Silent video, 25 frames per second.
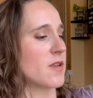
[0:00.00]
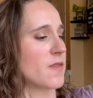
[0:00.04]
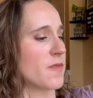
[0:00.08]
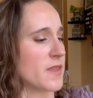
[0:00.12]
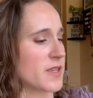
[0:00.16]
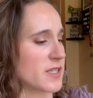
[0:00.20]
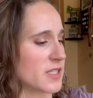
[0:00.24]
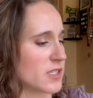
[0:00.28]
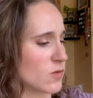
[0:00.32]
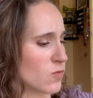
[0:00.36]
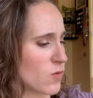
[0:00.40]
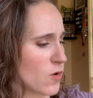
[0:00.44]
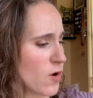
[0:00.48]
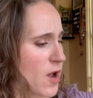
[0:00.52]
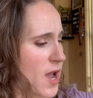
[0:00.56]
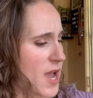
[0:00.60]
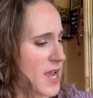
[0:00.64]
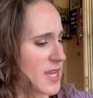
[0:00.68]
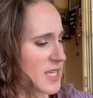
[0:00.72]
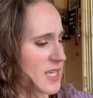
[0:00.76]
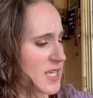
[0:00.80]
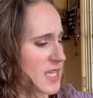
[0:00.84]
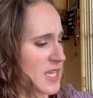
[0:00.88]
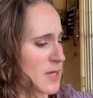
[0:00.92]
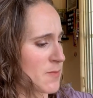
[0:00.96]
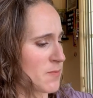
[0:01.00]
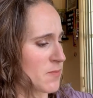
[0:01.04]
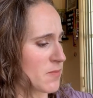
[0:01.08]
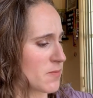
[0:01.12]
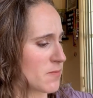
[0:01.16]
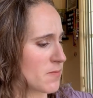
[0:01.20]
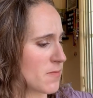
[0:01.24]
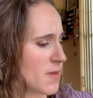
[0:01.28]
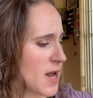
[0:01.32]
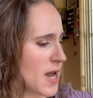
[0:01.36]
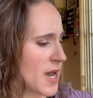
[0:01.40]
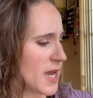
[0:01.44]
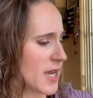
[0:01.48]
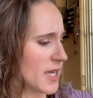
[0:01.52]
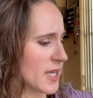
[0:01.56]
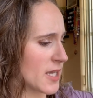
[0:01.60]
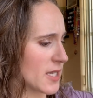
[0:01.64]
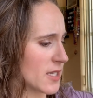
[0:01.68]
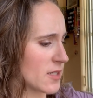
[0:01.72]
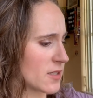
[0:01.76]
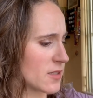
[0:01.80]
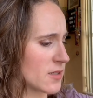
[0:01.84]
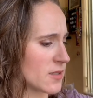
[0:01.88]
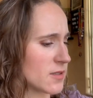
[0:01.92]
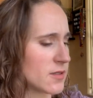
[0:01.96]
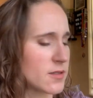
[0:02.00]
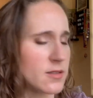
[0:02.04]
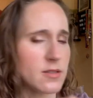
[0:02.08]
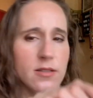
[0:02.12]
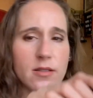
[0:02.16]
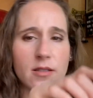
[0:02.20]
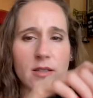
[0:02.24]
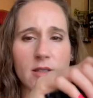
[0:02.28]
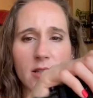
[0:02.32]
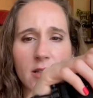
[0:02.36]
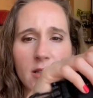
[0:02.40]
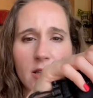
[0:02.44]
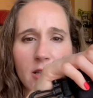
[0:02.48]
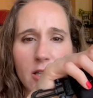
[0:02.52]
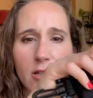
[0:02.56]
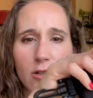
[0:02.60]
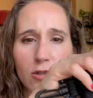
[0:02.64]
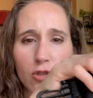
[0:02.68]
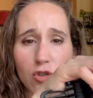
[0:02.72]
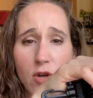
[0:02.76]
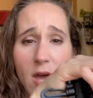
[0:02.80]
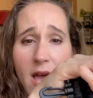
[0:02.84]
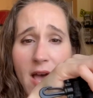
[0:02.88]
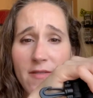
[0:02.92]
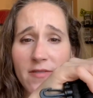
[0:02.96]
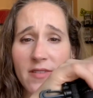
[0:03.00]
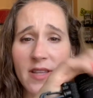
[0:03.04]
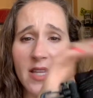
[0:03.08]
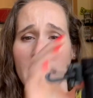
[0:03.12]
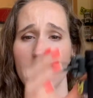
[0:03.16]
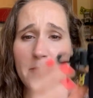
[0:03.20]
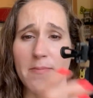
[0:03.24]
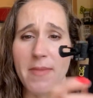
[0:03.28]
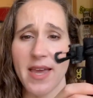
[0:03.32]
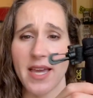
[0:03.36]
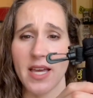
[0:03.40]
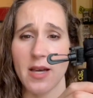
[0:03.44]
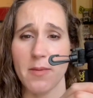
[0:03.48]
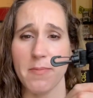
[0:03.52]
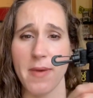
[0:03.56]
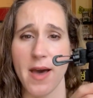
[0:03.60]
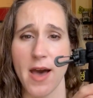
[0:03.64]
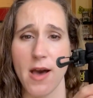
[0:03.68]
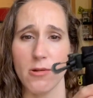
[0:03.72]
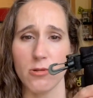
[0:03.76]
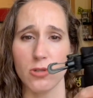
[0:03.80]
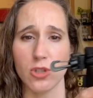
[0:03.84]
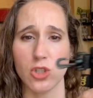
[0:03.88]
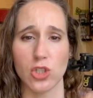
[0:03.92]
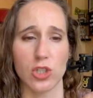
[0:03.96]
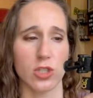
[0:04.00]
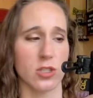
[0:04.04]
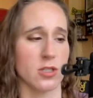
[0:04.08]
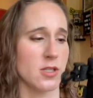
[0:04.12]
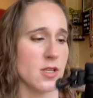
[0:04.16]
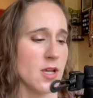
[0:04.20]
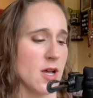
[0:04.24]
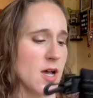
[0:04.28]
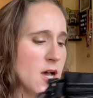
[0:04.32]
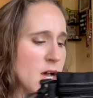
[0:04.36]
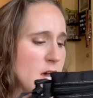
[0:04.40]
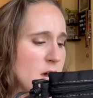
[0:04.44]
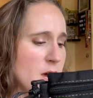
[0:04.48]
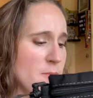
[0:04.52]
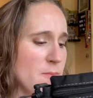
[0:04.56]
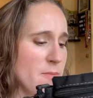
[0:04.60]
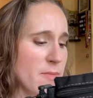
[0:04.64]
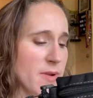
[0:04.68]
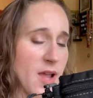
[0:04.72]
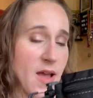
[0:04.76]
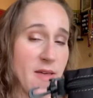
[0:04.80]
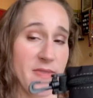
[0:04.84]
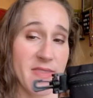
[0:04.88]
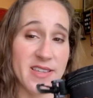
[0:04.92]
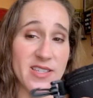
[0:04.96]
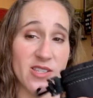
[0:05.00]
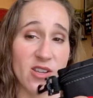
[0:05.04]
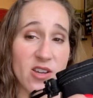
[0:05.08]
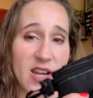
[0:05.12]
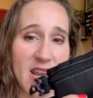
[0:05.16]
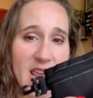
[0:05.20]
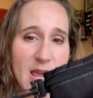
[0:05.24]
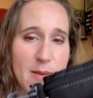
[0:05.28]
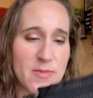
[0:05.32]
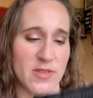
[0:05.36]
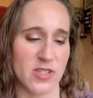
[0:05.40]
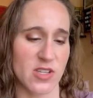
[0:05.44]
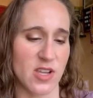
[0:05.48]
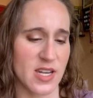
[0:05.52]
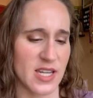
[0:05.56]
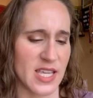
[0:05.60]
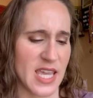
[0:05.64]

this is where I keep my little traveling makeup pouch. Um, got this on Amazon.